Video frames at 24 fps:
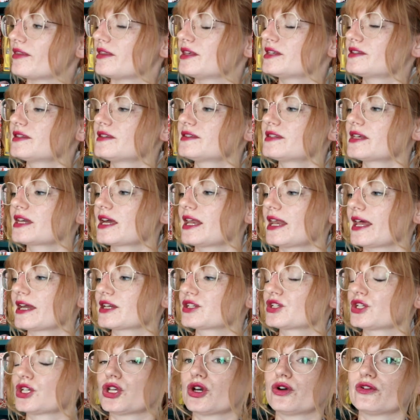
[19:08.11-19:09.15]
and this is a
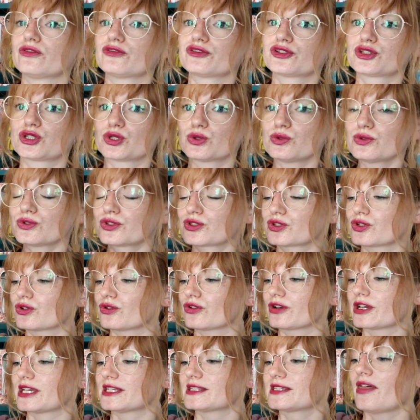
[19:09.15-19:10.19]
collection of short
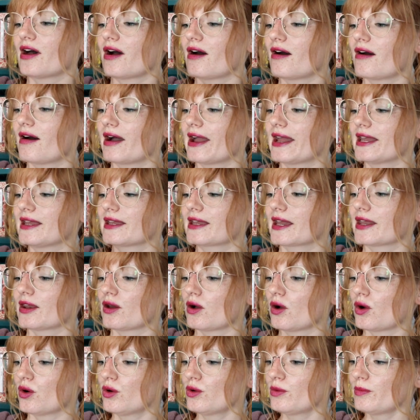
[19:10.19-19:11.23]
stories that I
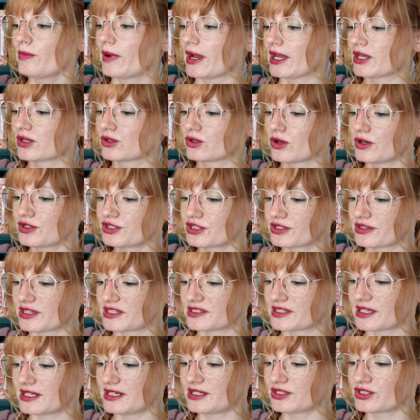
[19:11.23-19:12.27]
can, oh my gosh,
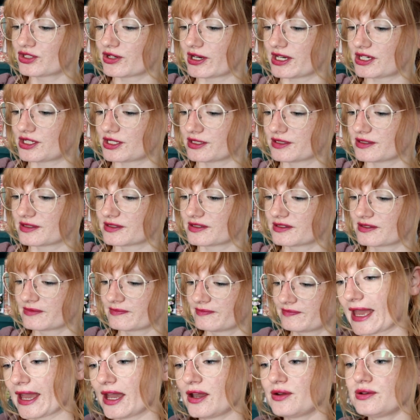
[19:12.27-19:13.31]
there's illustrations.
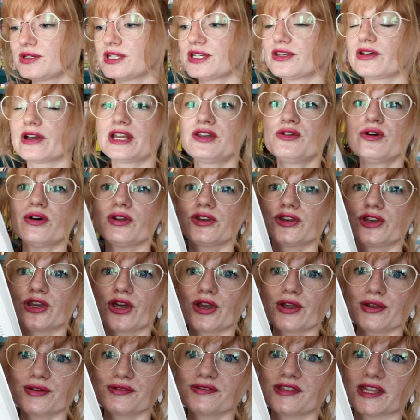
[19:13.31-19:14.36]
How did I not
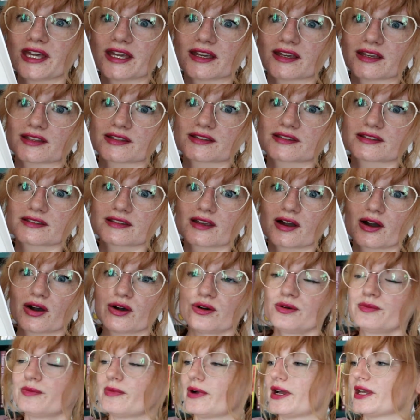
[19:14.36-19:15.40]
know this?
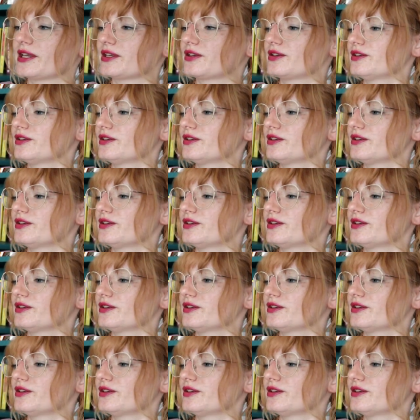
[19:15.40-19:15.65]
Oh my